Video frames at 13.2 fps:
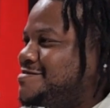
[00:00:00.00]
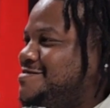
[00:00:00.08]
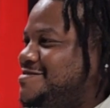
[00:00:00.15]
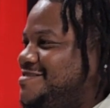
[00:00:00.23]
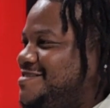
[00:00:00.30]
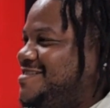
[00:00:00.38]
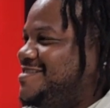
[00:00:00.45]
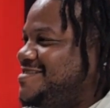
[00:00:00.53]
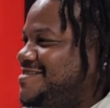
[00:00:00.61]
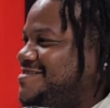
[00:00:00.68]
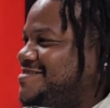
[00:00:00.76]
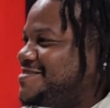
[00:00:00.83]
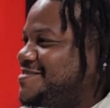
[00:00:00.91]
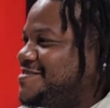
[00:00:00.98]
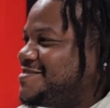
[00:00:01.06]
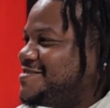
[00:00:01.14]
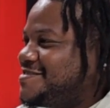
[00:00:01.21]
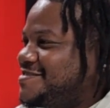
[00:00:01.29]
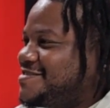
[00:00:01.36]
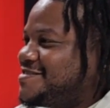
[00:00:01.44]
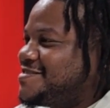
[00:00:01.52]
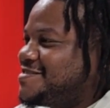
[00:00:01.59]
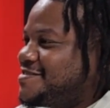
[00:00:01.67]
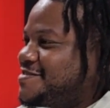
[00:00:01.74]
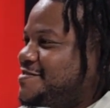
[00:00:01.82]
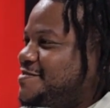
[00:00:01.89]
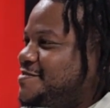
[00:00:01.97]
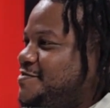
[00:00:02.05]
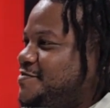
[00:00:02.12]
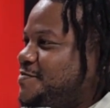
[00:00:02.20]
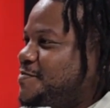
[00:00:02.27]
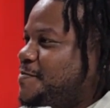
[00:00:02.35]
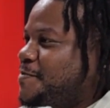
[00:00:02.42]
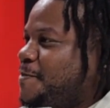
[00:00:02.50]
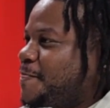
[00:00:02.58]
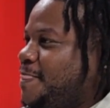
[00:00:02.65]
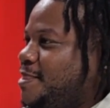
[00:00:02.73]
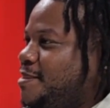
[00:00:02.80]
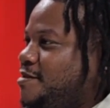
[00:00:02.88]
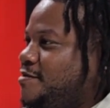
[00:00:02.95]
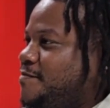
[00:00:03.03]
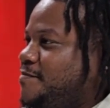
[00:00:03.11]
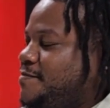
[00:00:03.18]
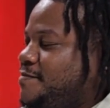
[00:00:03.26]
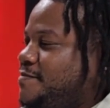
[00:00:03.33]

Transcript: [no speech]